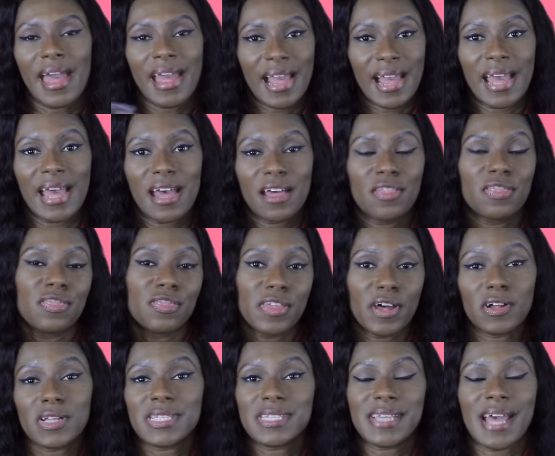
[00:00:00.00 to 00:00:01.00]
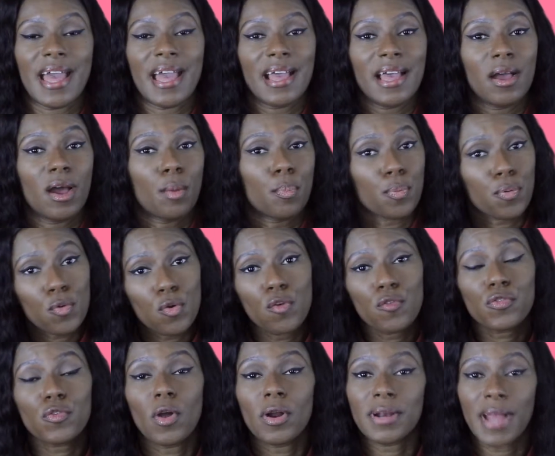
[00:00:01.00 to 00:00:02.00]
and they'll say
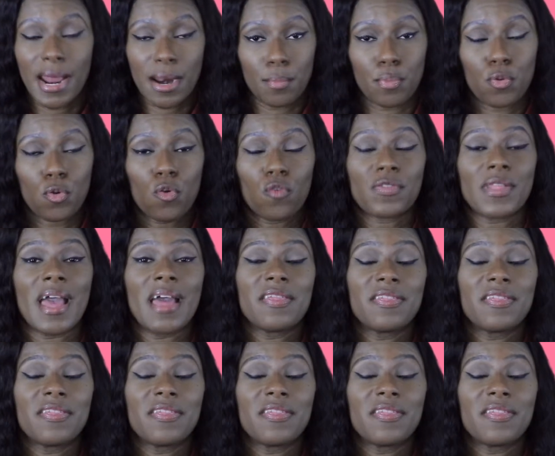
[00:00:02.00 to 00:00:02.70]
approved or not approved.